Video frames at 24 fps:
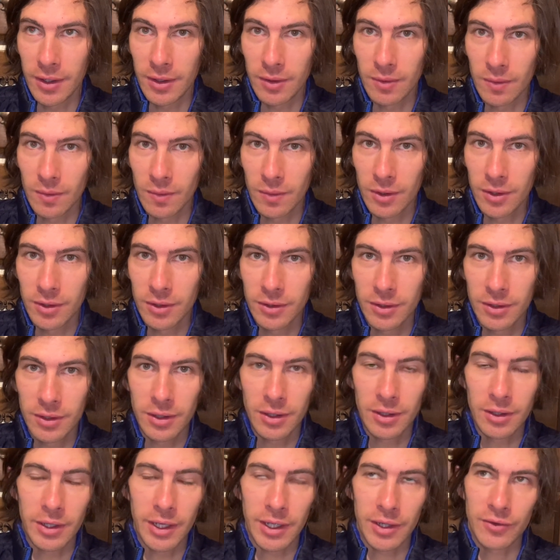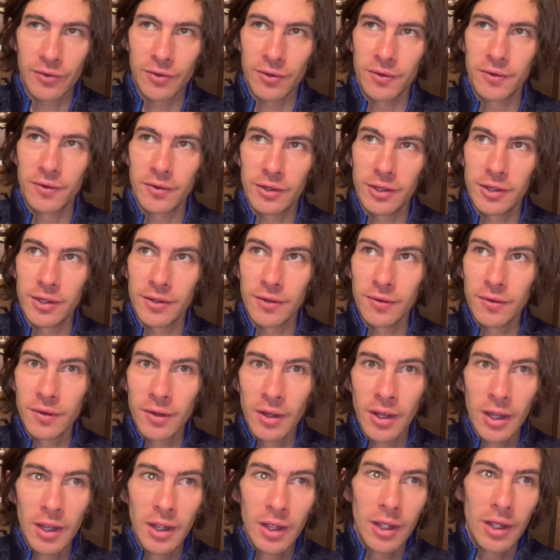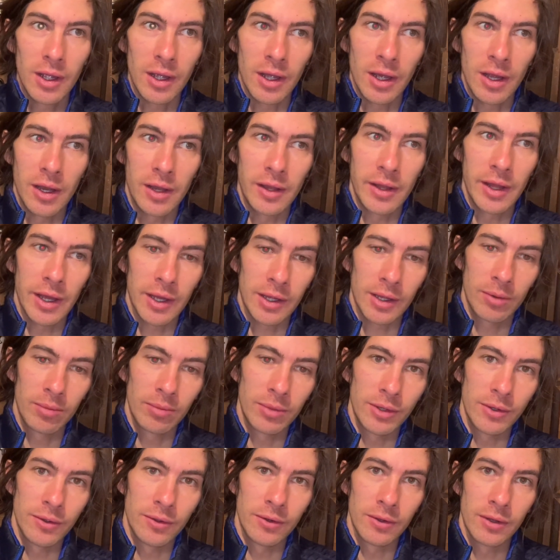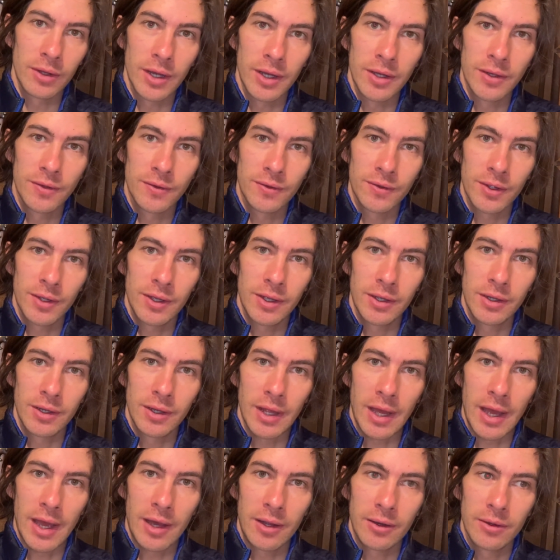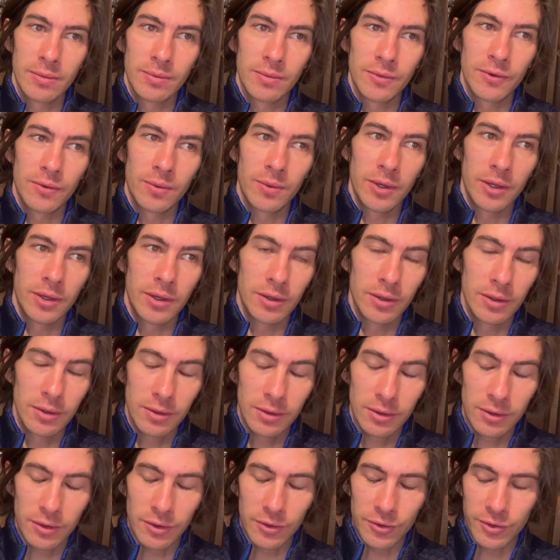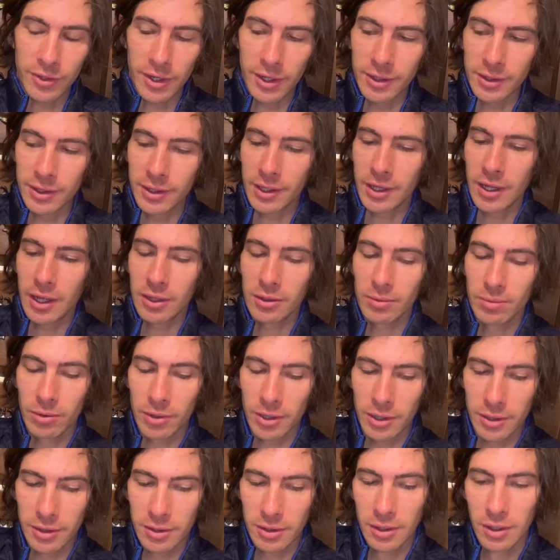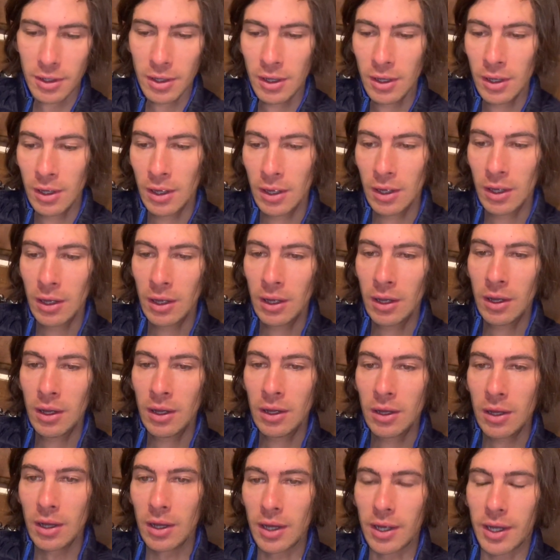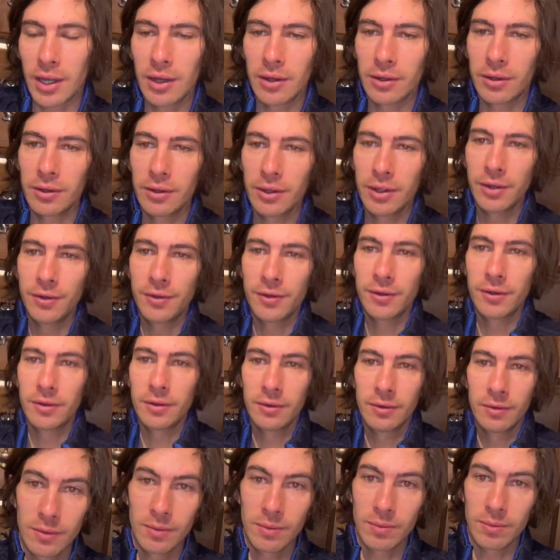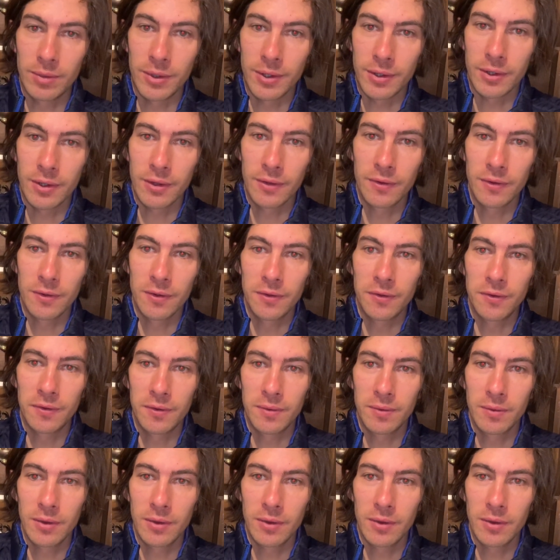what electricity is, and that can be utilized in atoms when you're trying to calibrate a calculation, because it's